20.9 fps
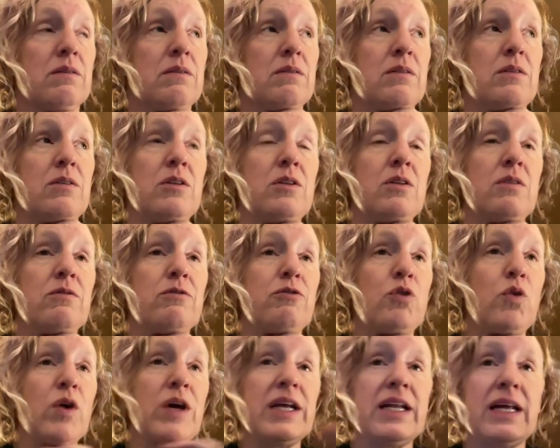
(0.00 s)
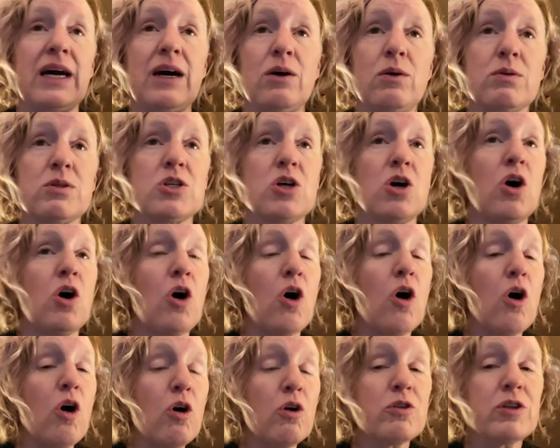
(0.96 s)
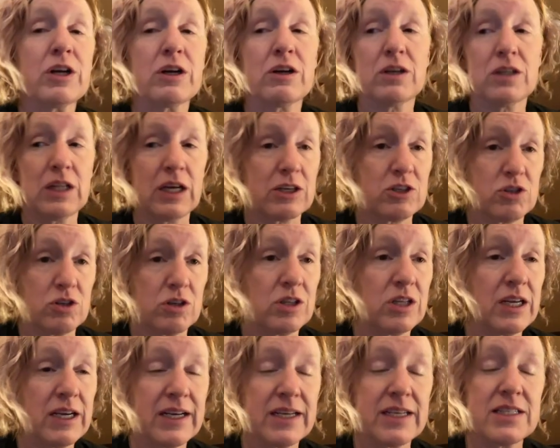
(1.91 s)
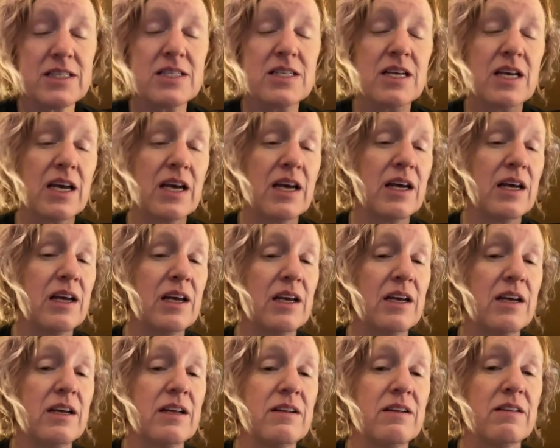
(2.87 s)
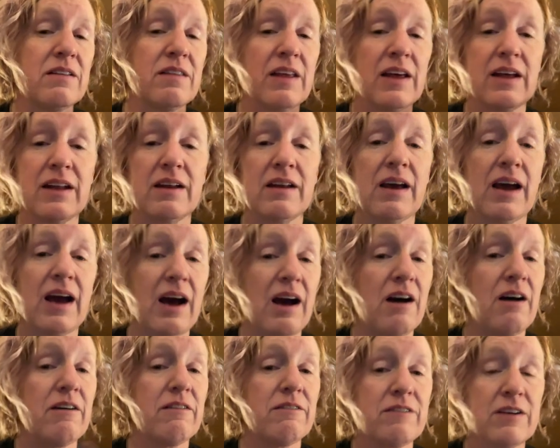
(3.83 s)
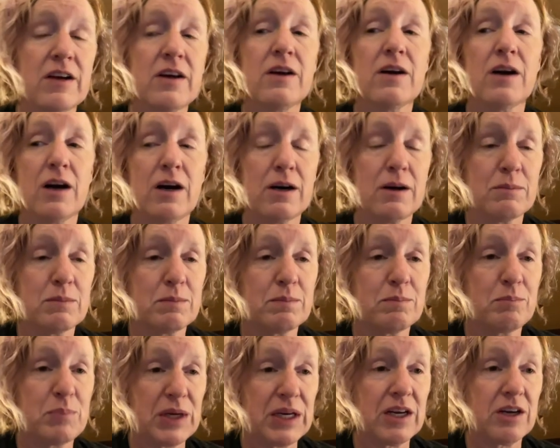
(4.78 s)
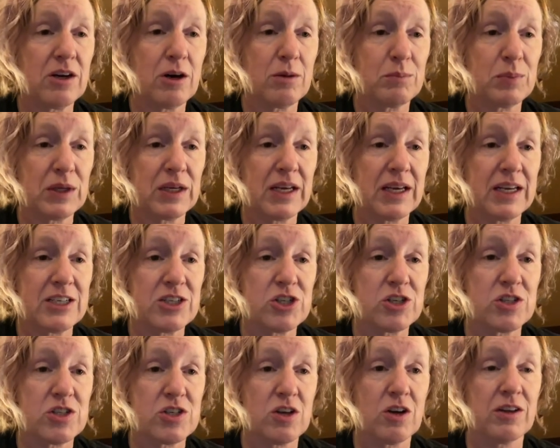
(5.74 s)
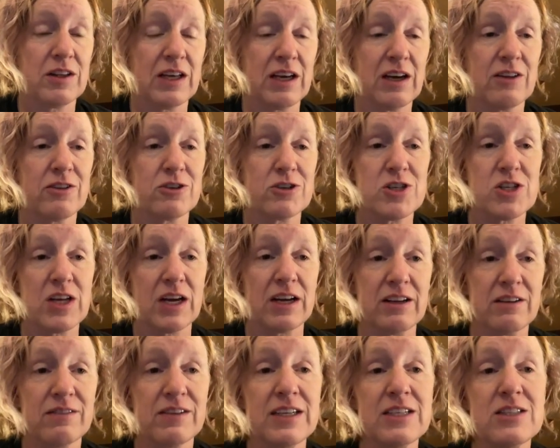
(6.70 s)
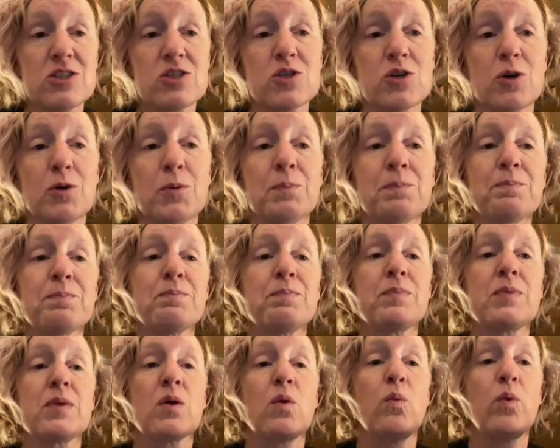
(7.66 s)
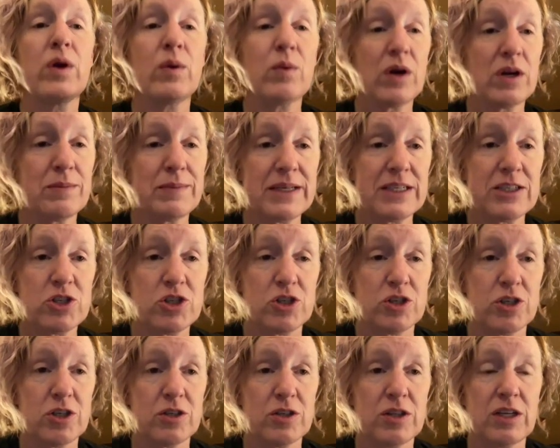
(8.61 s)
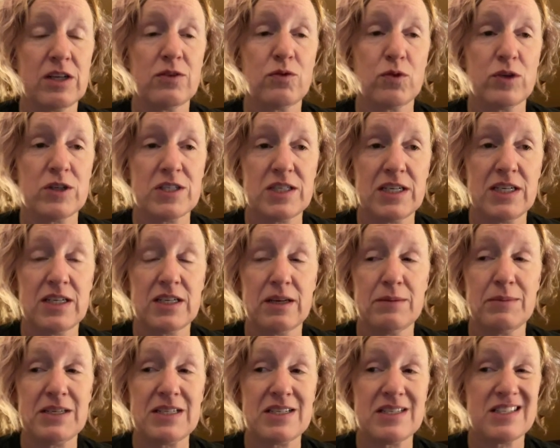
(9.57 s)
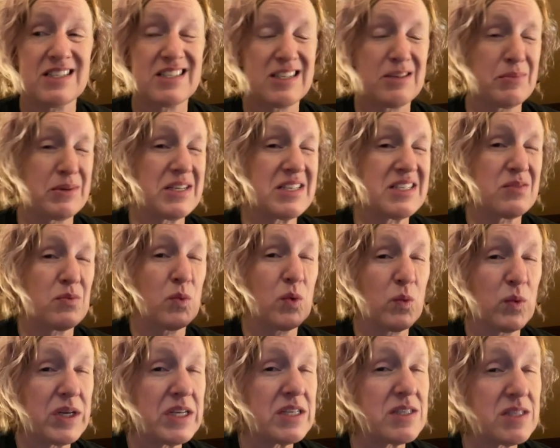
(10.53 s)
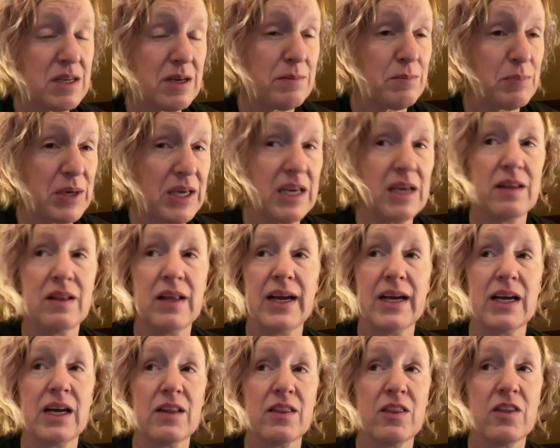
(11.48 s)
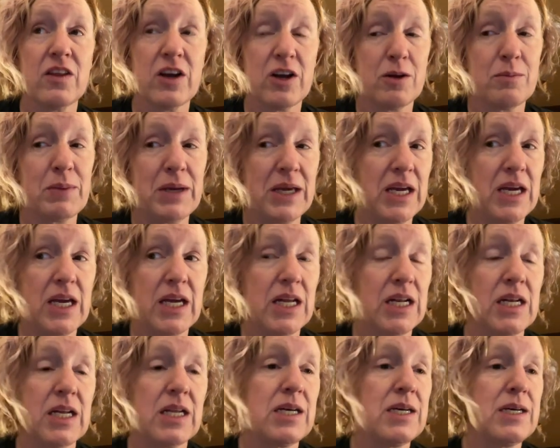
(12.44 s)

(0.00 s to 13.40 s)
void out all their electrolytes and then have big complications on the other side of it. So we want to make sure that if we're seeing diabetes insipidus, and when we say pee, they're peeing